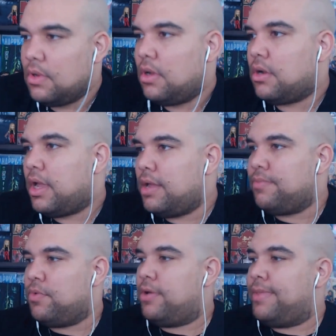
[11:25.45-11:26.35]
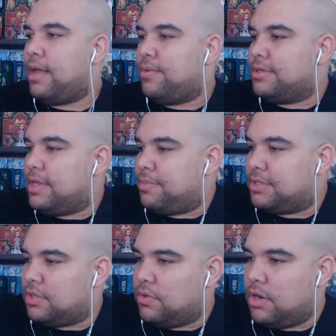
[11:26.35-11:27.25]
Okay, well, that was
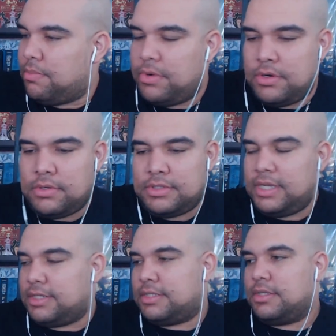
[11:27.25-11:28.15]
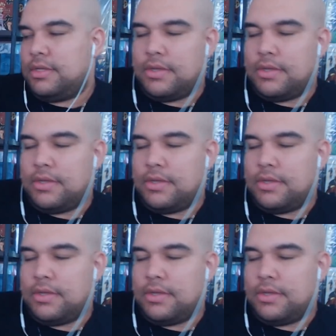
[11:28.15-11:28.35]
episode number 6.